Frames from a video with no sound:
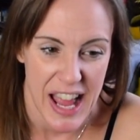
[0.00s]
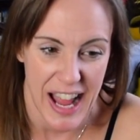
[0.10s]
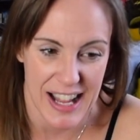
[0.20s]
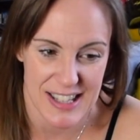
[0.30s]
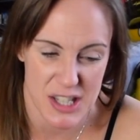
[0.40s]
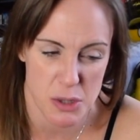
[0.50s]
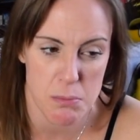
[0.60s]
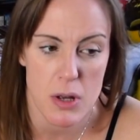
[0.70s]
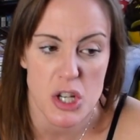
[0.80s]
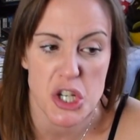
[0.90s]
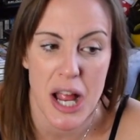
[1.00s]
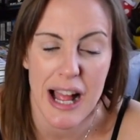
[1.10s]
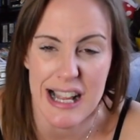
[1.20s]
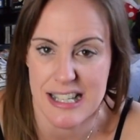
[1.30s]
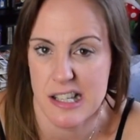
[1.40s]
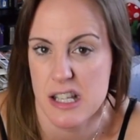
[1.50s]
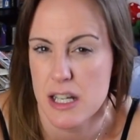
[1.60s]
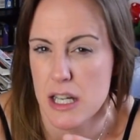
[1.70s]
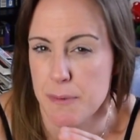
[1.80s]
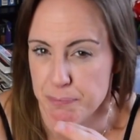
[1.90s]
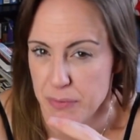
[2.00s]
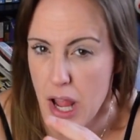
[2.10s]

And as much as the